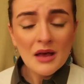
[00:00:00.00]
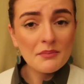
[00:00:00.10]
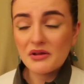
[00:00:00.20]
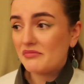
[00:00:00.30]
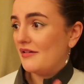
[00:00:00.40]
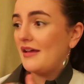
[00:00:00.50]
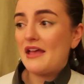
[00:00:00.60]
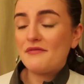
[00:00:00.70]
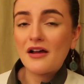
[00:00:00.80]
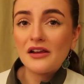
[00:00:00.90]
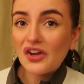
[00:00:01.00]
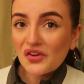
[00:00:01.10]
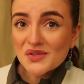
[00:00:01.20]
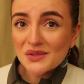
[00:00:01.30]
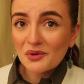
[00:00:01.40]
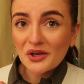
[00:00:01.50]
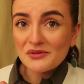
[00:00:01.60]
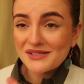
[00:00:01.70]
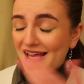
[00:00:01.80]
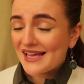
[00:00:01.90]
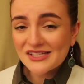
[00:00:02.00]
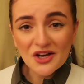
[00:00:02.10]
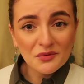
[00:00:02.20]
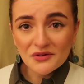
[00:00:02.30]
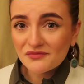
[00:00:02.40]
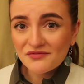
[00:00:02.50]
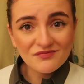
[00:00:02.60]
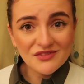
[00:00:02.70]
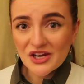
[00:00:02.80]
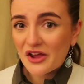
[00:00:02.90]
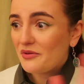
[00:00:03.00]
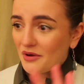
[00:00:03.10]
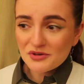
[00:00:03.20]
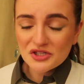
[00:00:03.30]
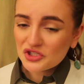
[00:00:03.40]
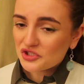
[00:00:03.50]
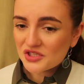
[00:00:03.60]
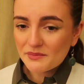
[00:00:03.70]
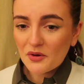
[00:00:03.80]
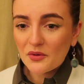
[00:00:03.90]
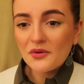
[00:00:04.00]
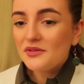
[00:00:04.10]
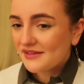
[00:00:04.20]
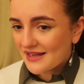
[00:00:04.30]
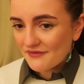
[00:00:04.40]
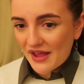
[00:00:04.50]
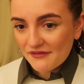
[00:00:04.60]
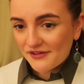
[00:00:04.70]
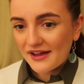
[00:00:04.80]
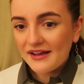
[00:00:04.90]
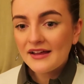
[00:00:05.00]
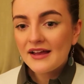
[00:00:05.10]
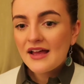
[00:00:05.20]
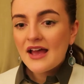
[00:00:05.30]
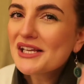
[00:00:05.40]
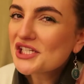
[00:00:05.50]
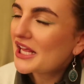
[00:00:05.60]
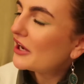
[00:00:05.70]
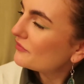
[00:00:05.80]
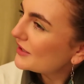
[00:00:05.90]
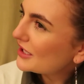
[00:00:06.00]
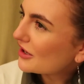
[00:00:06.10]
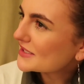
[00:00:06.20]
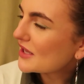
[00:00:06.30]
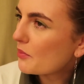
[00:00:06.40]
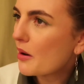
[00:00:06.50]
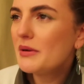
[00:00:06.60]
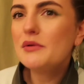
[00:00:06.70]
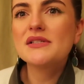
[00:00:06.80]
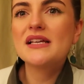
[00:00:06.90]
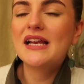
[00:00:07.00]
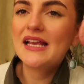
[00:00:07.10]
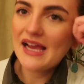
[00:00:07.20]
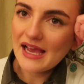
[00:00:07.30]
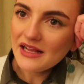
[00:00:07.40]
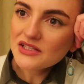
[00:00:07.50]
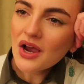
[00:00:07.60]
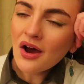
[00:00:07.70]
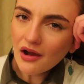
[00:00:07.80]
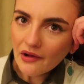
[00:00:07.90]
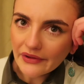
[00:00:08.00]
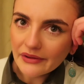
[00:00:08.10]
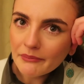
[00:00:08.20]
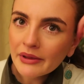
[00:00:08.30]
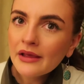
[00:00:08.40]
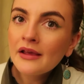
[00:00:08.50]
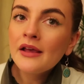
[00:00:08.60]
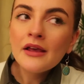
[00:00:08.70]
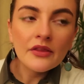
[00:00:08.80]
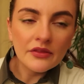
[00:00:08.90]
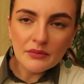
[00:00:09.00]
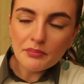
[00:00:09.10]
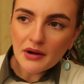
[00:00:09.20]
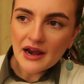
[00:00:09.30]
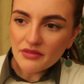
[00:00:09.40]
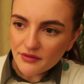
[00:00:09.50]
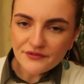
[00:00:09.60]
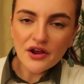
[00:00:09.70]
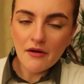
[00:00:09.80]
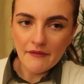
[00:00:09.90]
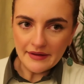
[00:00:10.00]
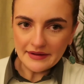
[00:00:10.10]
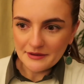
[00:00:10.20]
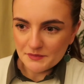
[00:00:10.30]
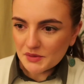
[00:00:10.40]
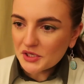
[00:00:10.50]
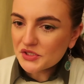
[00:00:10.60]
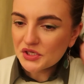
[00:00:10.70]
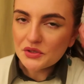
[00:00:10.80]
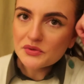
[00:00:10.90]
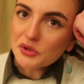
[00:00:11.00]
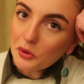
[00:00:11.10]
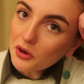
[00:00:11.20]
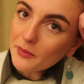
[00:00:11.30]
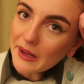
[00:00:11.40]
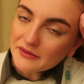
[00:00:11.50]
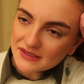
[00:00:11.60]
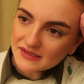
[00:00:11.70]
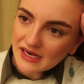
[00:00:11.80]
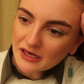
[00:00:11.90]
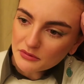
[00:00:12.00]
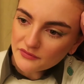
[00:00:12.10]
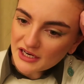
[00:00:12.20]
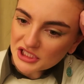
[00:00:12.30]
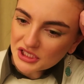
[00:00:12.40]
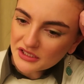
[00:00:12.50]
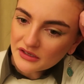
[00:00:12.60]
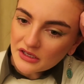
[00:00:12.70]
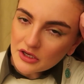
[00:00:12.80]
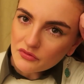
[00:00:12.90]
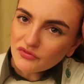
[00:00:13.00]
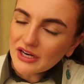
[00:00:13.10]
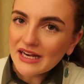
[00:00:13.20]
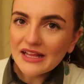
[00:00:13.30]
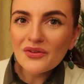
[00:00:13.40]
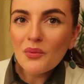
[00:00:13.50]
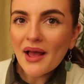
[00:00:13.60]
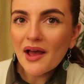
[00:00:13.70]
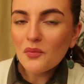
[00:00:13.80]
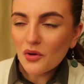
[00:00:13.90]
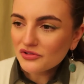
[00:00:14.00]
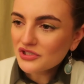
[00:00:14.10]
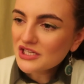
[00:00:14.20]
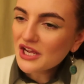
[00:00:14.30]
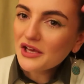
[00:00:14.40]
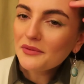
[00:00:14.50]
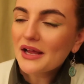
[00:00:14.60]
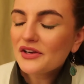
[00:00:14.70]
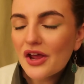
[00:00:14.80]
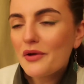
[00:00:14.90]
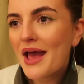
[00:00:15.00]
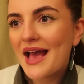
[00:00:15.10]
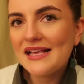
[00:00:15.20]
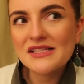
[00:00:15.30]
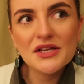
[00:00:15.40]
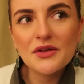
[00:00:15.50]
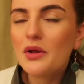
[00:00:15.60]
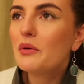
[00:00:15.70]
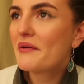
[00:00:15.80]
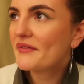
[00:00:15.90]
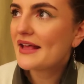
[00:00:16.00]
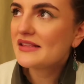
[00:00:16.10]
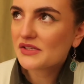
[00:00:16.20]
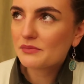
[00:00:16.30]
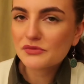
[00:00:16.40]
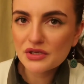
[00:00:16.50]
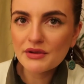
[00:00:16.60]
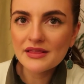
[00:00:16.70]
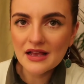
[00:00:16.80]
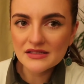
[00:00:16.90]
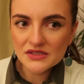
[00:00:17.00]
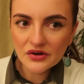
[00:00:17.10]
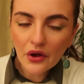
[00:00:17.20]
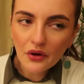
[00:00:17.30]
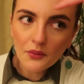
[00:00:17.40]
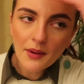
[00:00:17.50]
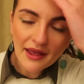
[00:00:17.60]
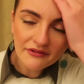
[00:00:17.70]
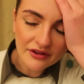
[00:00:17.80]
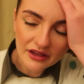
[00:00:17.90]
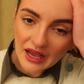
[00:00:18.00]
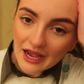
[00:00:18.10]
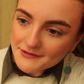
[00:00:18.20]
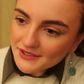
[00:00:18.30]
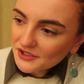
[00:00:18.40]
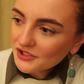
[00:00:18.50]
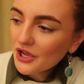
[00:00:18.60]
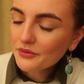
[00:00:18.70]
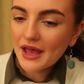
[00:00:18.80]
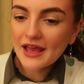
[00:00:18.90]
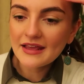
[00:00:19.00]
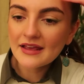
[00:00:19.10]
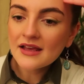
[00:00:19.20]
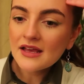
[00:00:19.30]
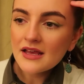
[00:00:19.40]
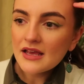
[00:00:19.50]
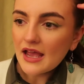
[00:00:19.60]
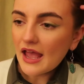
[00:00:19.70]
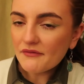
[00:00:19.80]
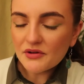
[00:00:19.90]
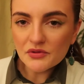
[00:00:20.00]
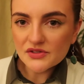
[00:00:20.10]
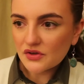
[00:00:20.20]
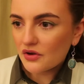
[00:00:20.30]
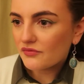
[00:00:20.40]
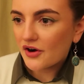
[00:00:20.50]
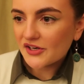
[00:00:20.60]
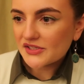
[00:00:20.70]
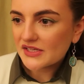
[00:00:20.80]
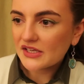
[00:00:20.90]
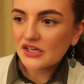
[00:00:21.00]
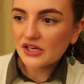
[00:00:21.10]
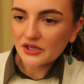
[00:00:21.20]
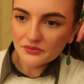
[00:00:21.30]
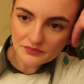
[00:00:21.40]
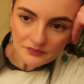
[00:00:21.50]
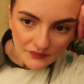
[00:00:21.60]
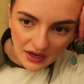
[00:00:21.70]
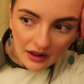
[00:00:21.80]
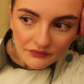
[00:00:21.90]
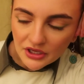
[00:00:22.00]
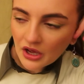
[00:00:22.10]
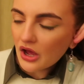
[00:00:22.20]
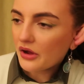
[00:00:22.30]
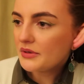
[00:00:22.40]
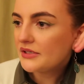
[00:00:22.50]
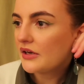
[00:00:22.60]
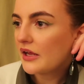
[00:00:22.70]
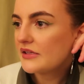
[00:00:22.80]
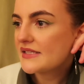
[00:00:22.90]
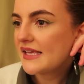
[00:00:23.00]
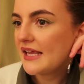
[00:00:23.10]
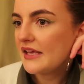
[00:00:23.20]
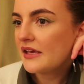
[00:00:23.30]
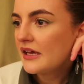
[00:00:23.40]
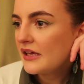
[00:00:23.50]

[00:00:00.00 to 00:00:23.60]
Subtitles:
but if I knew someone who did, I wouldn't, you know, I wouldn't judge them at all, never ever. Actually, I realised that I probably wasn't going to get the breadth of time to talk about sustainable fashion really the way I want to. And no hate to whoever ends up doing that slot or whatever, absolutely no hate. Everyone's got a right to, you know, have a go and see,